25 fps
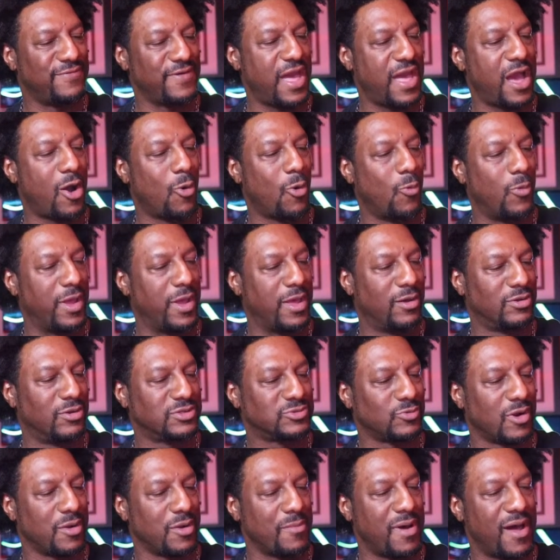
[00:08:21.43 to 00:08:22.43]
Val Wells,
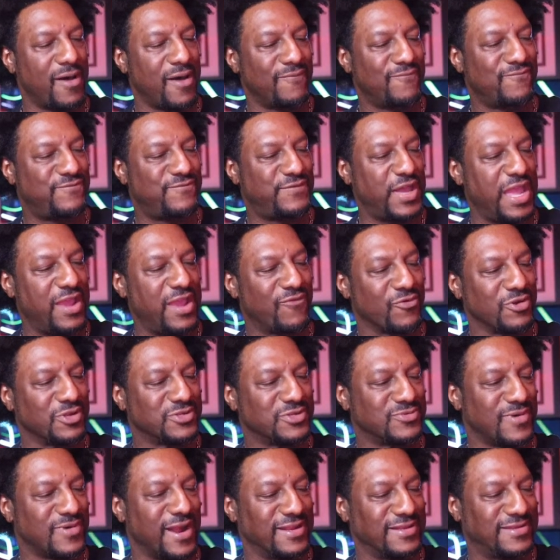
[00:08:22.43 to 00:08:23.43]
one of my
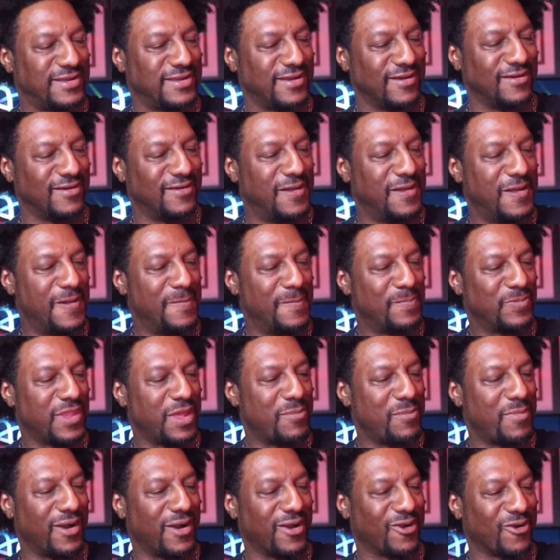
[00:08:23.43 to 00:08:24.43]
favorites right there.
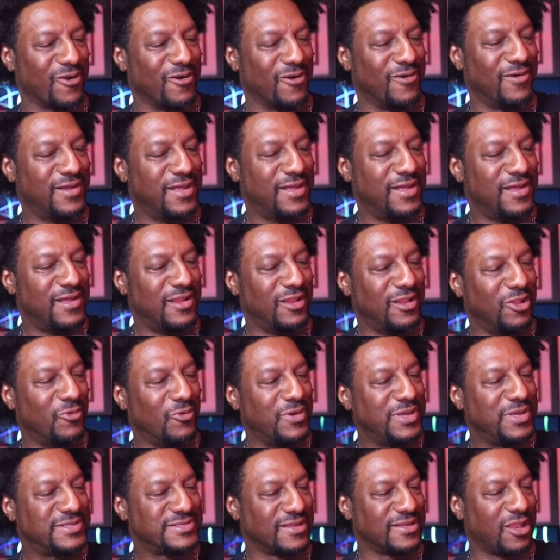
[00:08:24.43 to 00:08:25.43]
That's my girl.
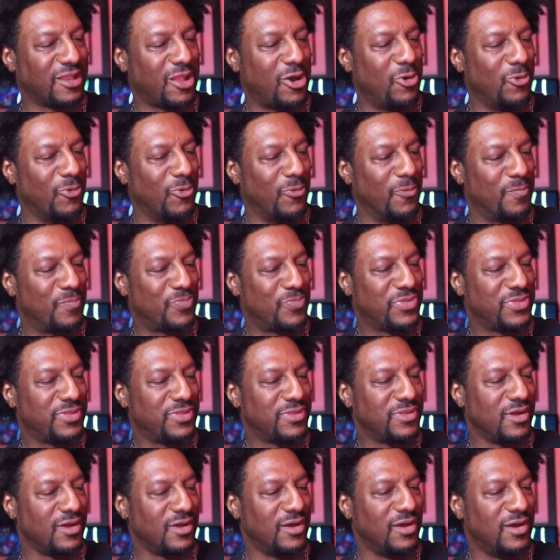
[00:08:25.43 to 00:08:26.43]
Louisa Lowe.
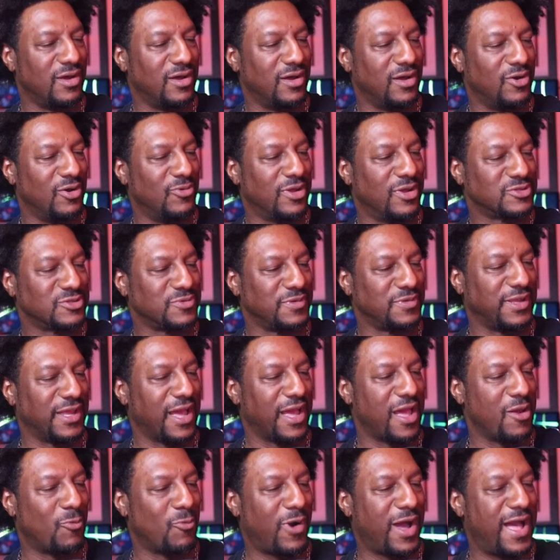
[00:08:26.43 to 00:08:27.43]
Who else we
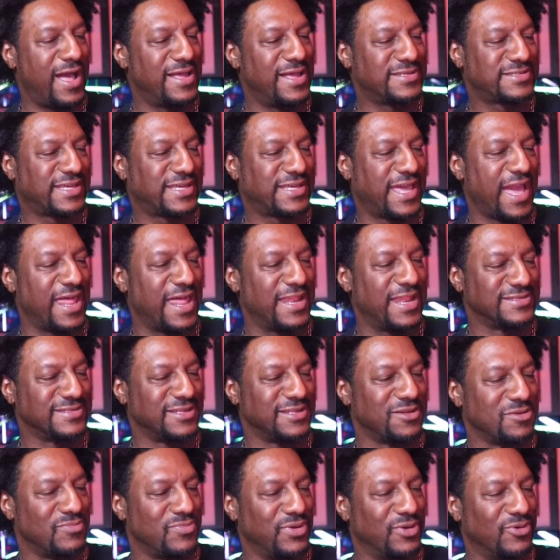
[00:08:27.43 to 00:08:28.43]
got? Wise Cat is in
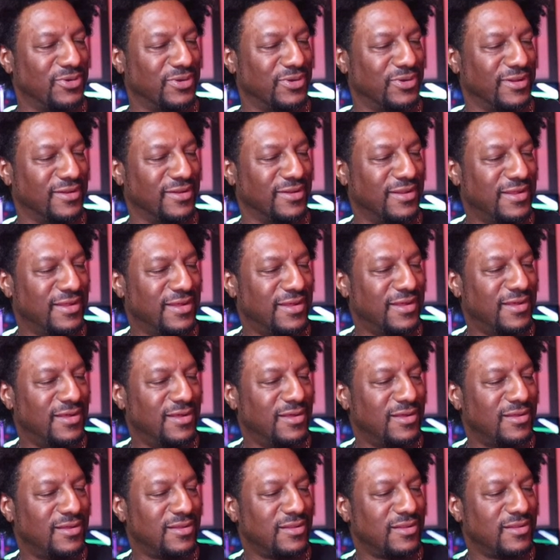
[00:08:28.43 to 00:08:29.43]
the building.
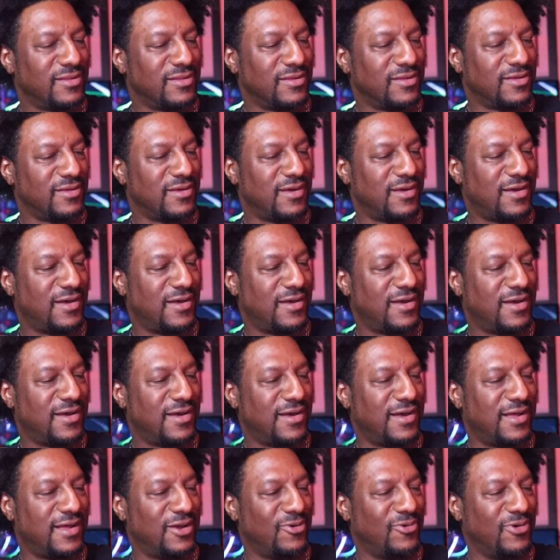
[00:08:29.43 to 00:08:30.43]

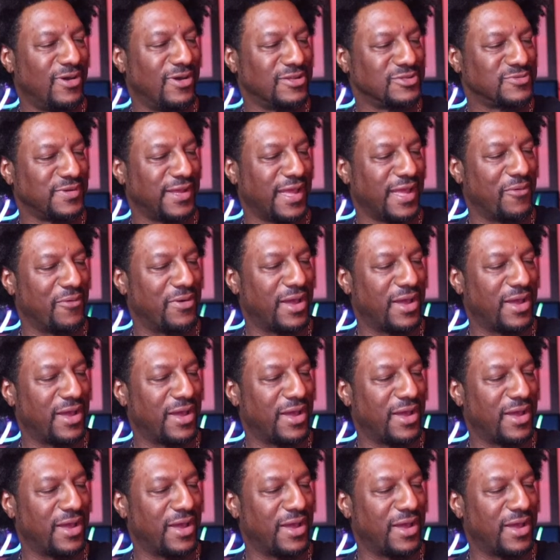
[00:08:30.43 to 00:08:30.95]
Who else we got?